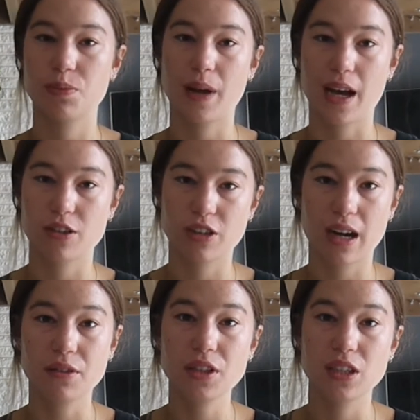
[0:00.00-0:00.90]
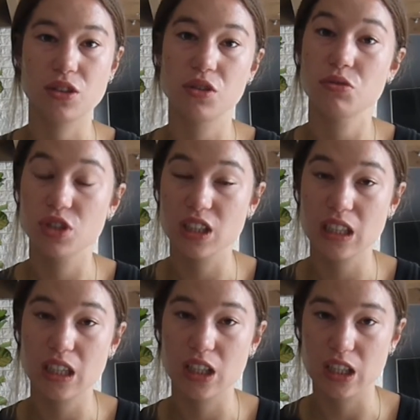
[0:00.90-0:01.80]
background is usually
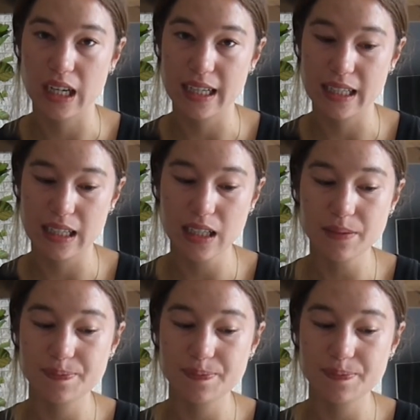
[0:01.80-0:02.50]
a good idea.